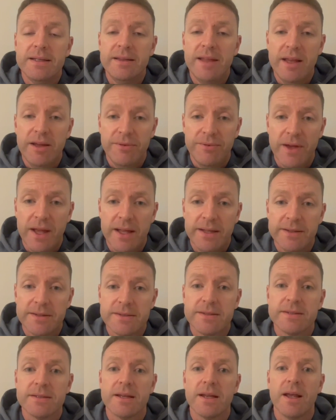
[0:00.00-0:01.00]

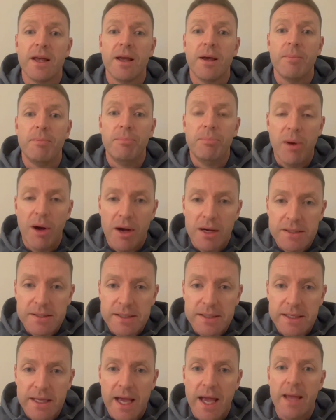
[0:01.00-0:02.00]
Defense,
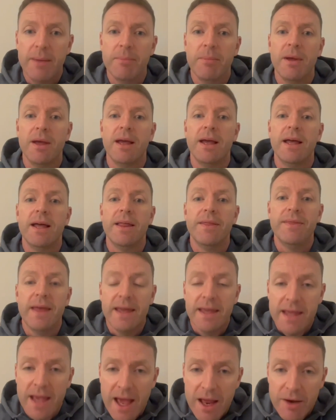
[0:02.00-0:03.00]
passing game,
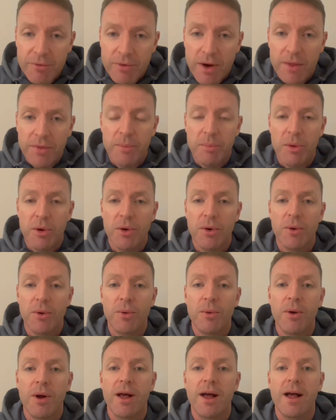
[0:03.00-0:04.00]
they can run the
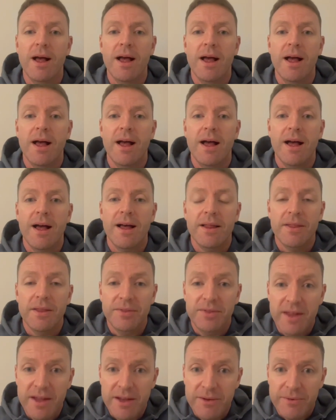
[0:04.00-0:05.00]
ball.
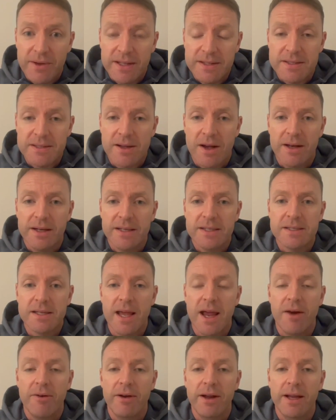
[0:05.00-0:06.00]
Defense is kind of
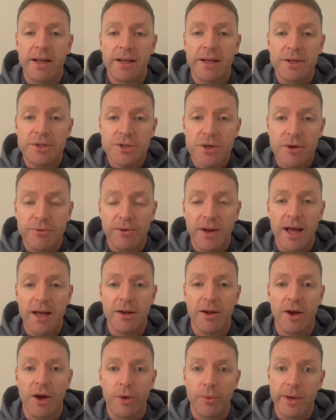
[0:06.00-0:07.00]
scary. Joe
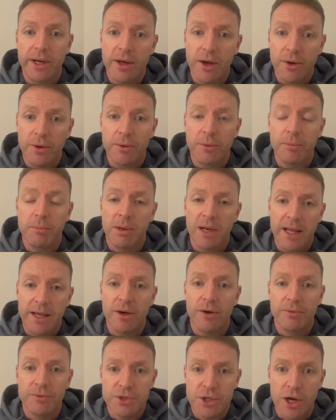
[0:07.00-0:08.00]
Flacco, we know
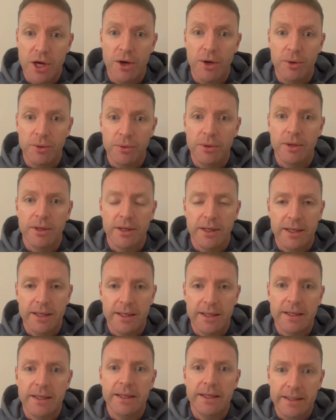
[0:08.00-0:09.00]
playoff Joe.
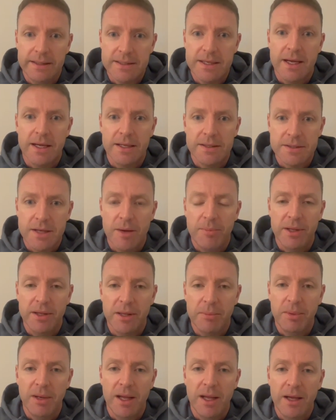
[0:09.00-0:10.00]
He turns up in
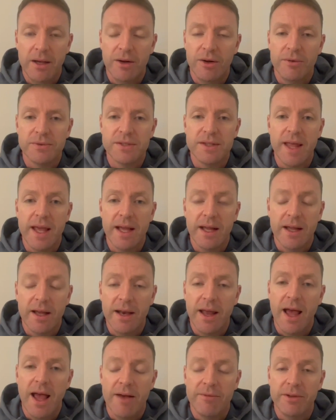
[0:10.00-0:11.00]
the playoffs. They're going
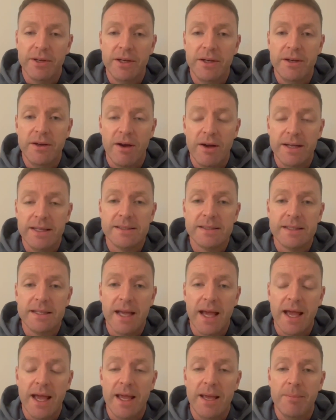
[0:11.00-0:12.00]
to have a nice
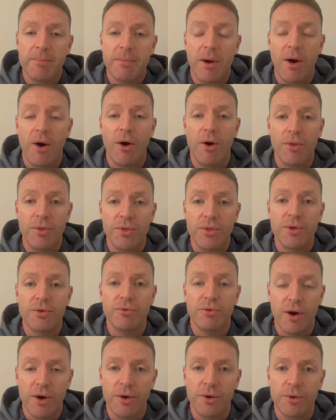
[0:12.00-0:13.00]
game on the
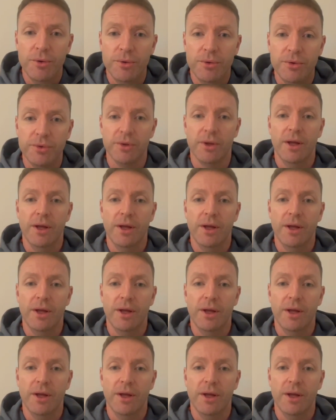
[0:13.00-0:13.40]
road